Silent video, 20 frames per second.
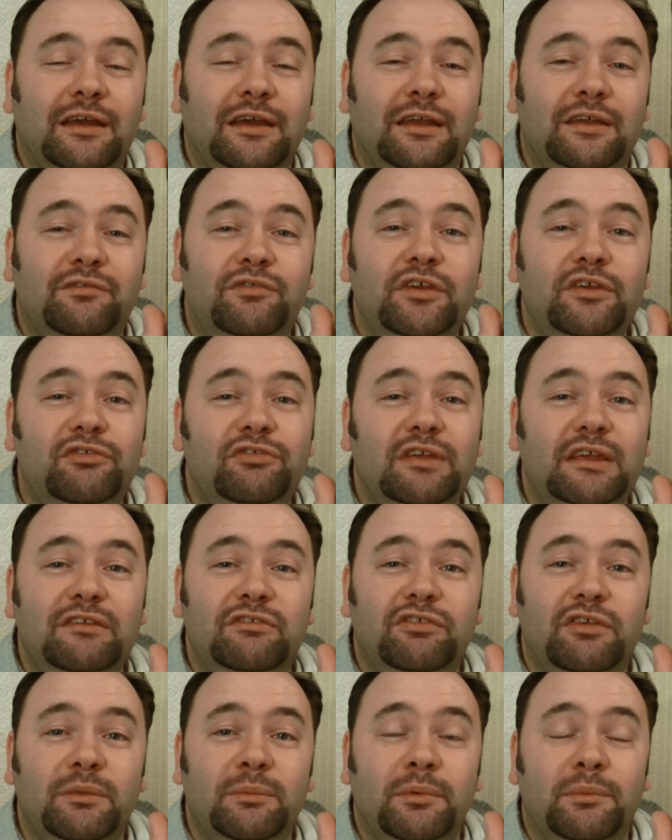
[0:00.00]
And if you've
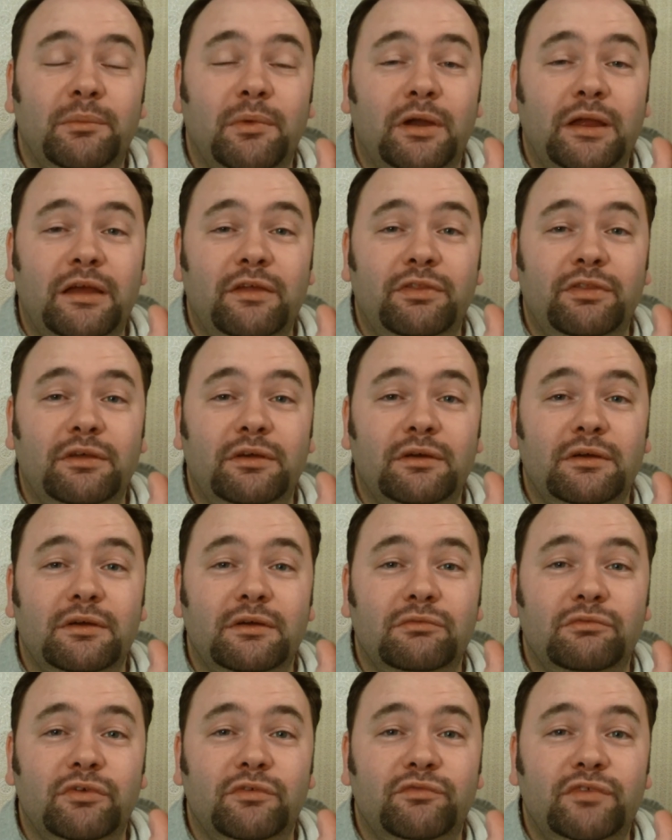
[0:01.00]
seen some of my
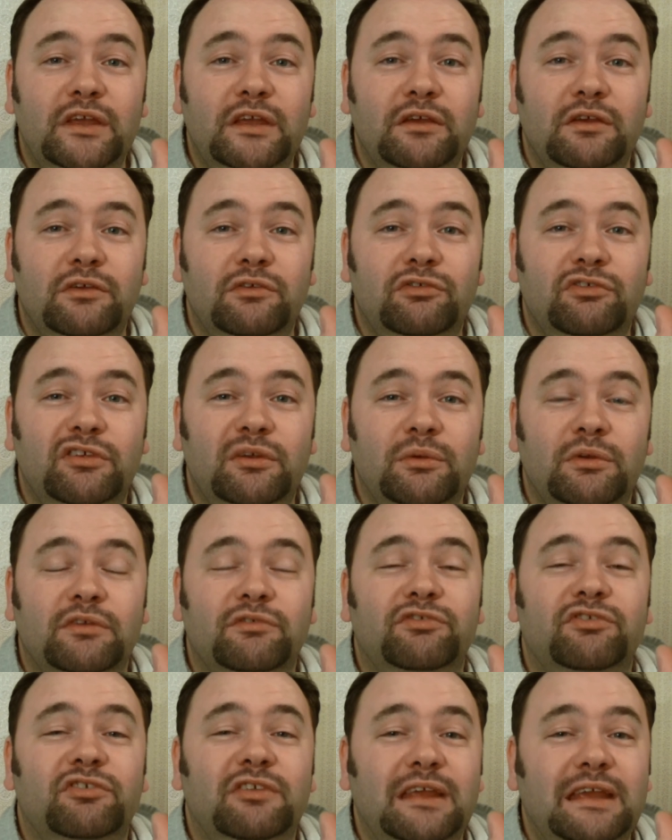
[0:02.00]
other reviews, you'll
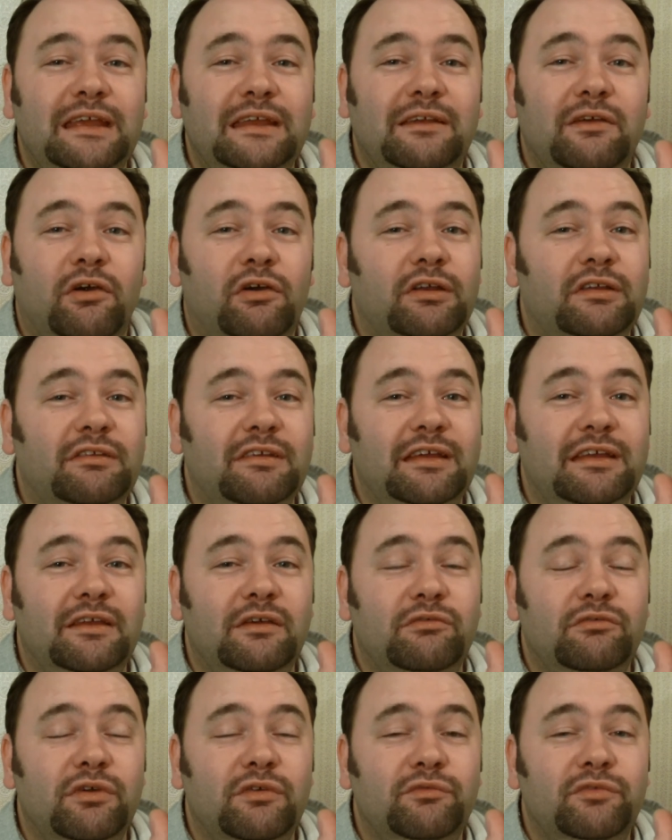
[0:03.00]
have seen I
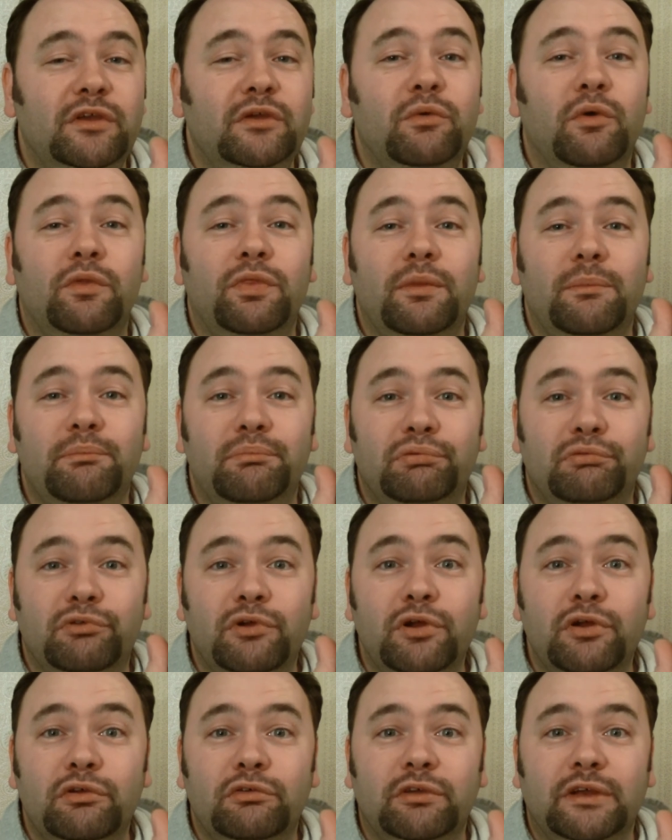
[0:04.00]
did a review on the
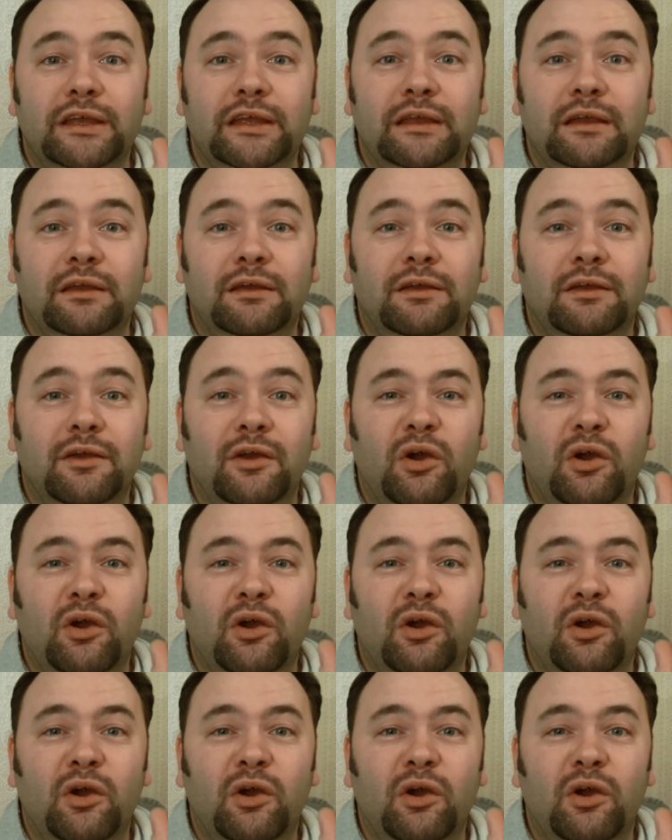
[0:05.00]
brewery,